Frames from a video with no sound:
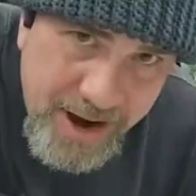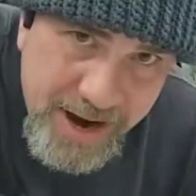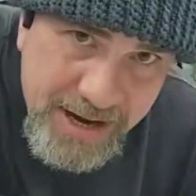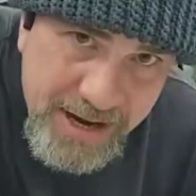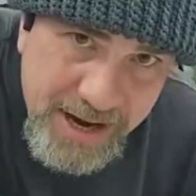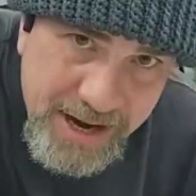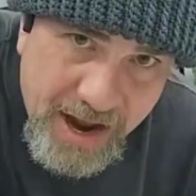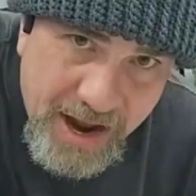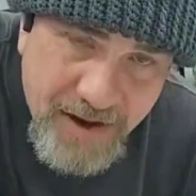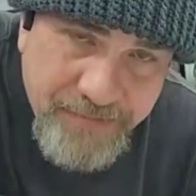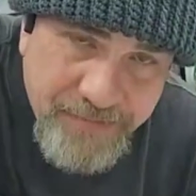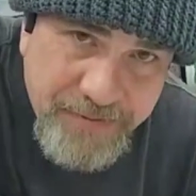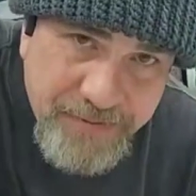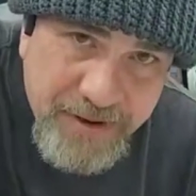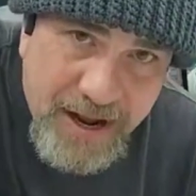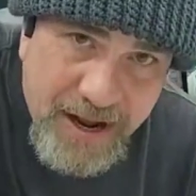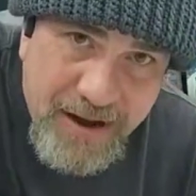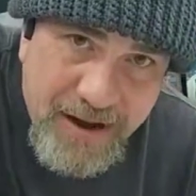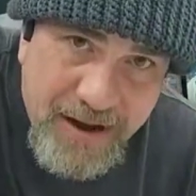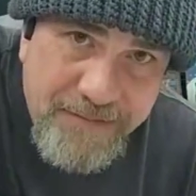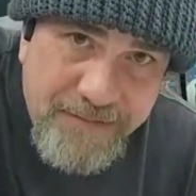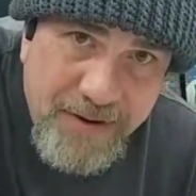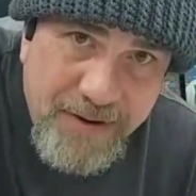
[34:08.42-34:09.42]
now, if you're
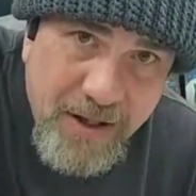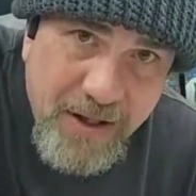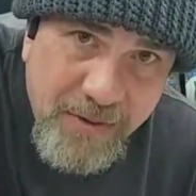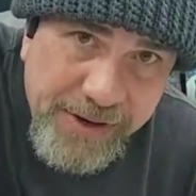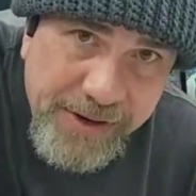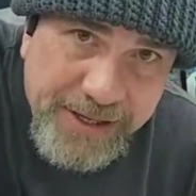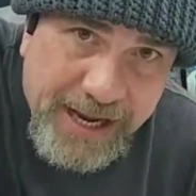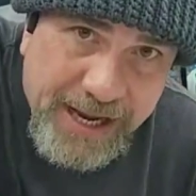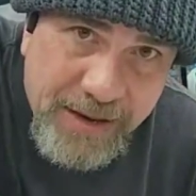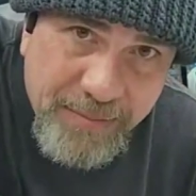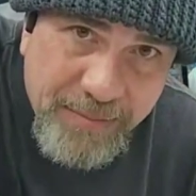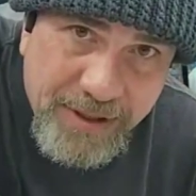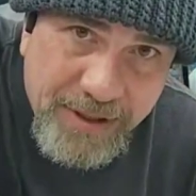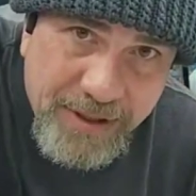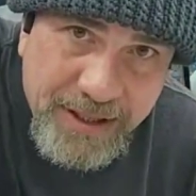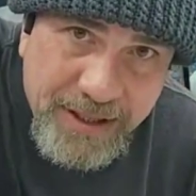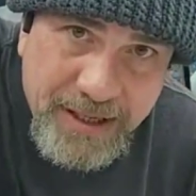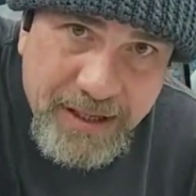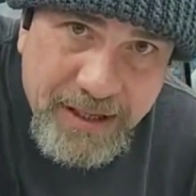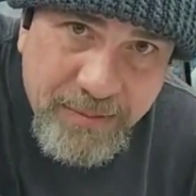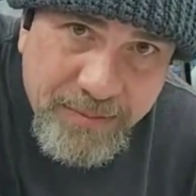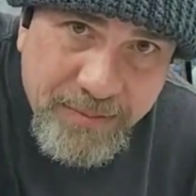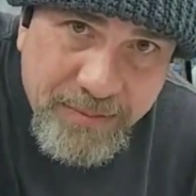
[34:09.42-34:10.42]
not following Amy
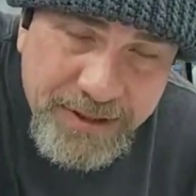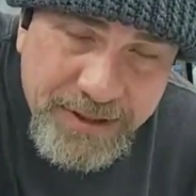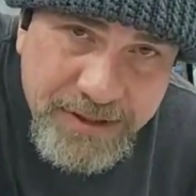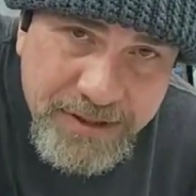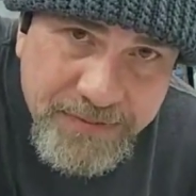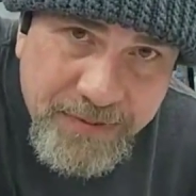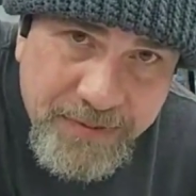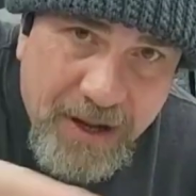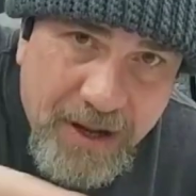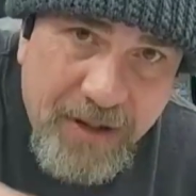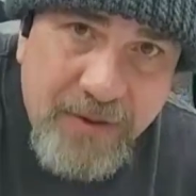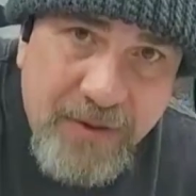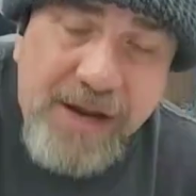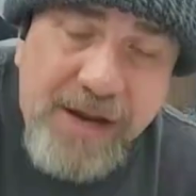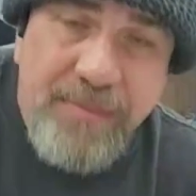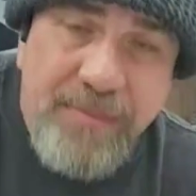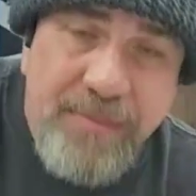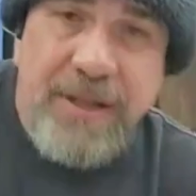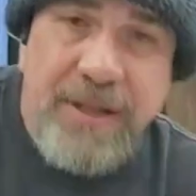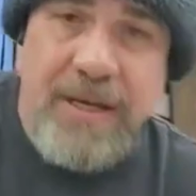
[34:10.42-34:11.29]
Lee, please follow Amy Lee.